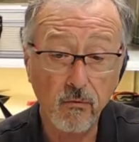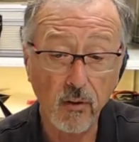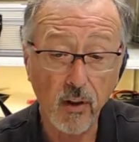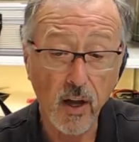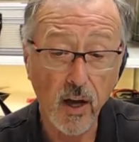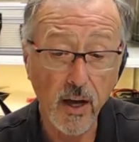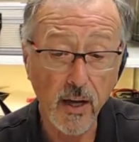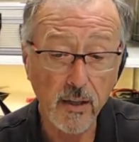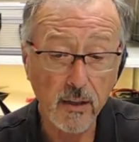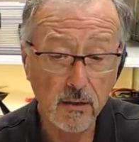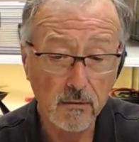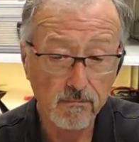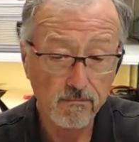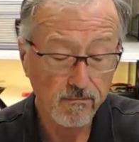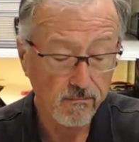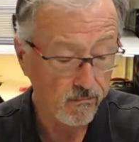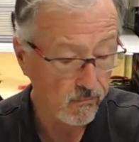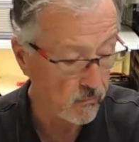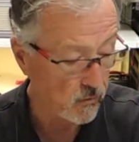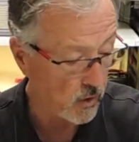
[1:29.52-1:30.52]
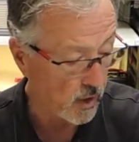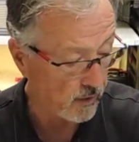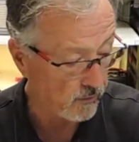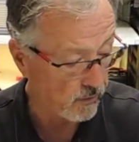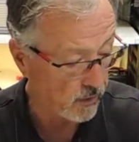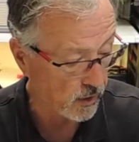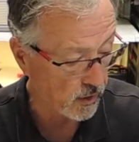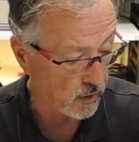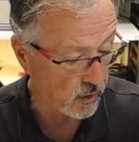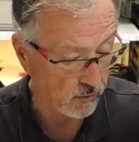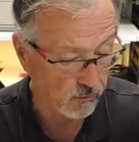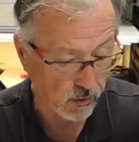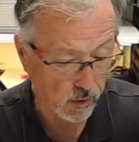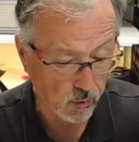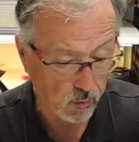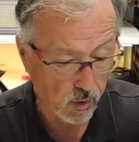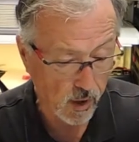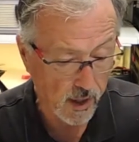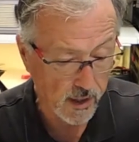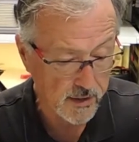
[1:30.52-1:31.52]
flying, not very good for
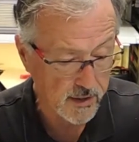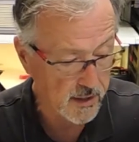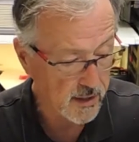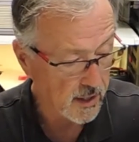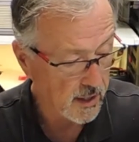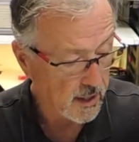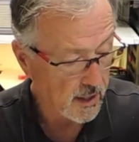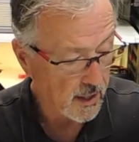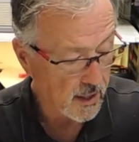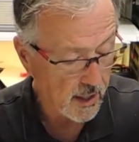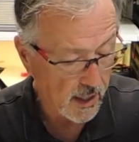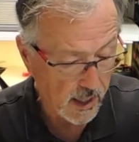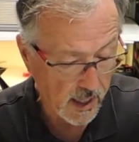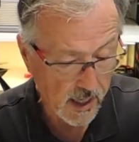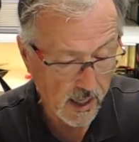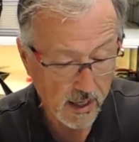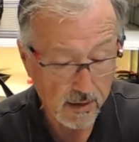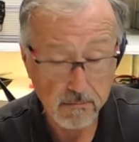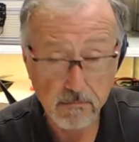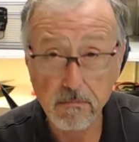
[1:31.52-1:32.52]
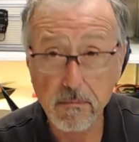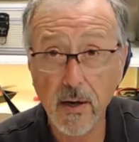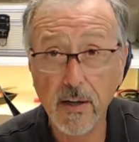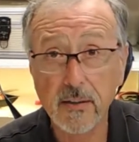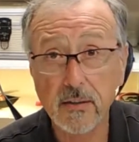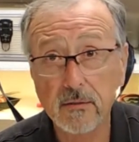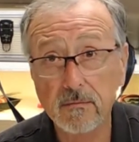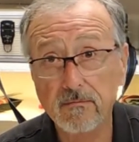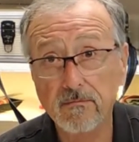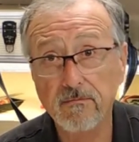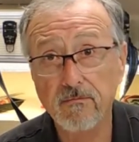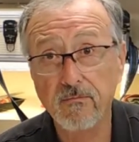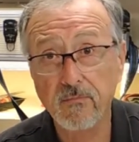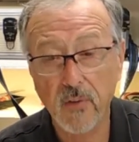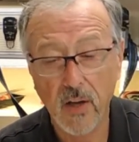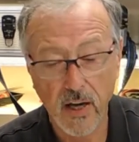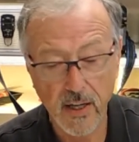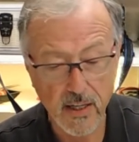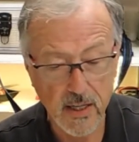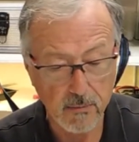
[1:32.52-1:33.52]
quads, uh, but
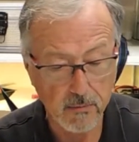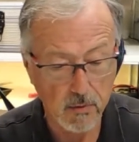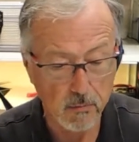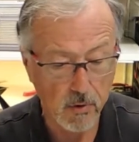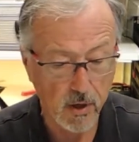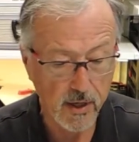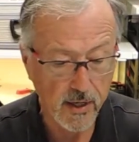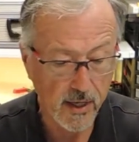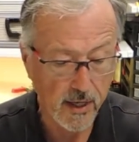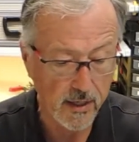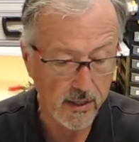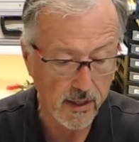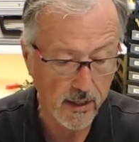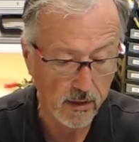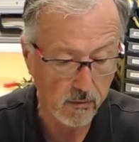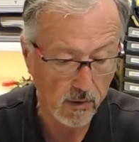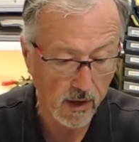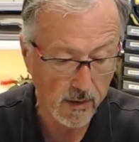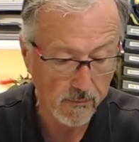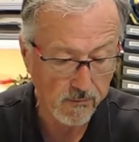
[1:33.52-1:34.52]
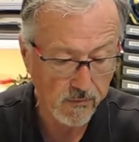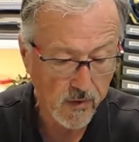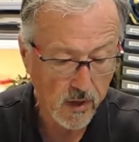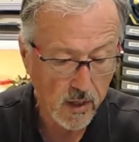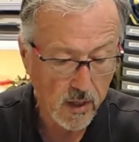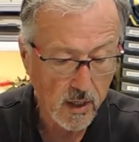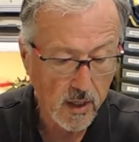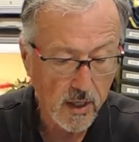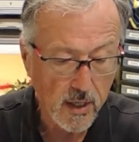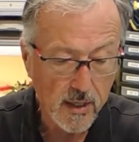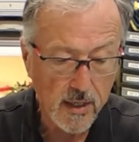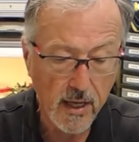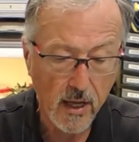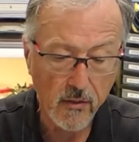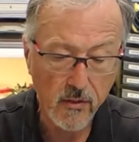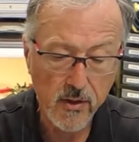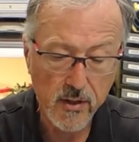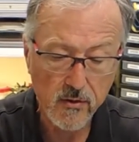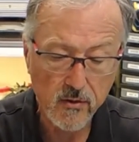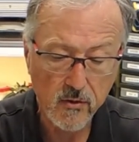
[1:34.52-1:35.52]
I keep them on hand anyway. Now
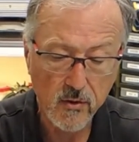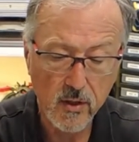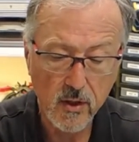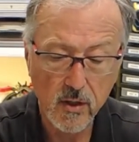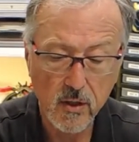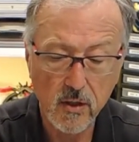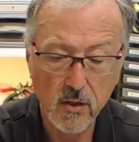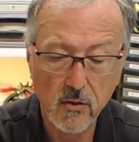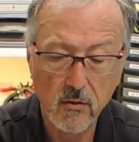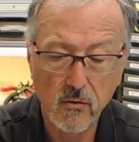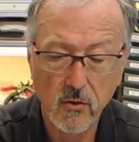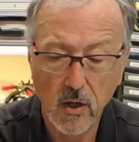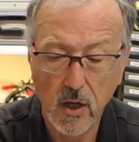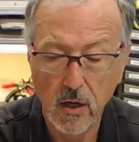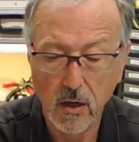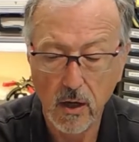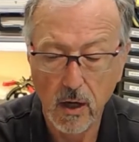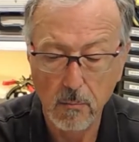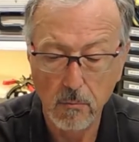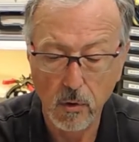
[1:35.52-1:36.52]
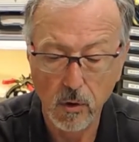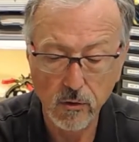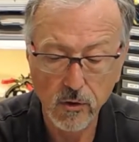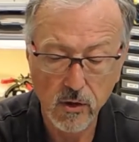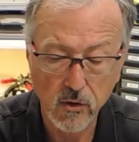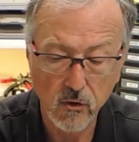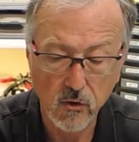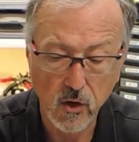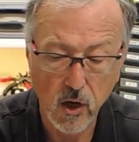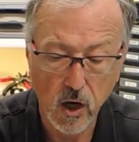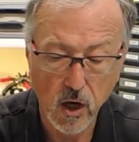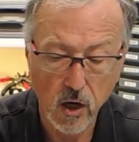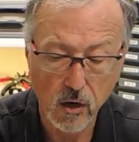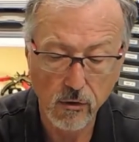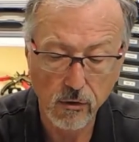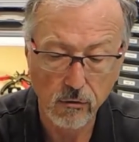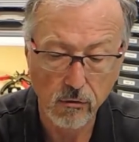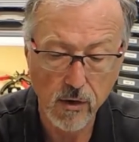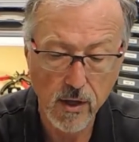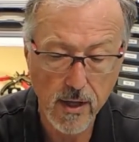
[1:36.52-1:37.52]
this is uh, a
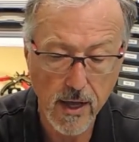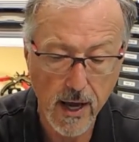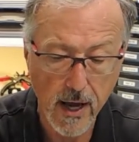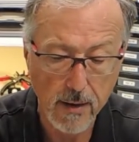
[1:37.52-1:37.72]
MultiStar three